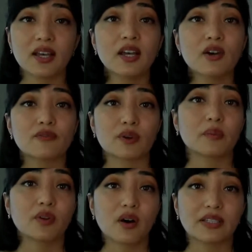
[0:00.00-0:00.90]
from
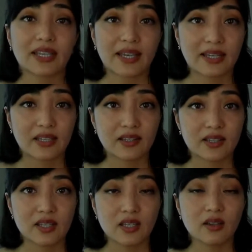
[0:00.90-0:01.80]
not getting
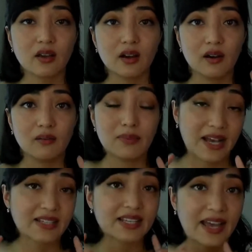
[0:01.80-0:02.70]
the
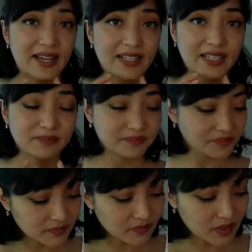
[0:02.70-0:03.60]
mask acne.
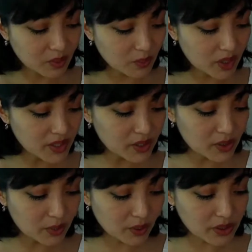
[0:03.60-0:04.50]
What
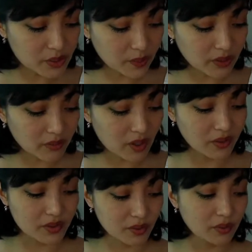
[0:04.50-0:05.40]
you are doing wrong.
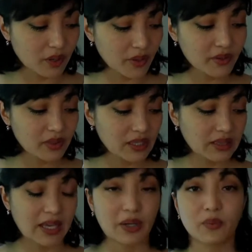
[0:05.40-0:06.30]
So, the other thing
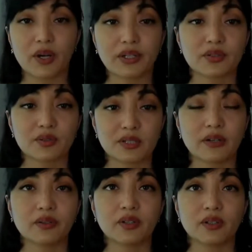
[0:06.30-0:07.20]
that I wanted to
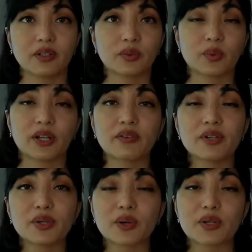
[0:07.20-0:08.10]
tell you is, whenever
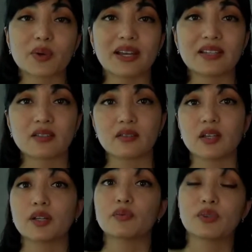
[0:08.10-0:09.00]
you are trying to
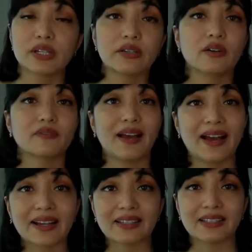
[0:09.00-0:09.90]
get rid of
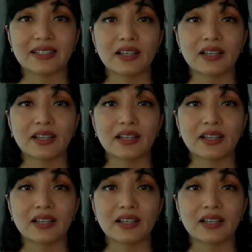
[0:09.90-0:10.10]
acne,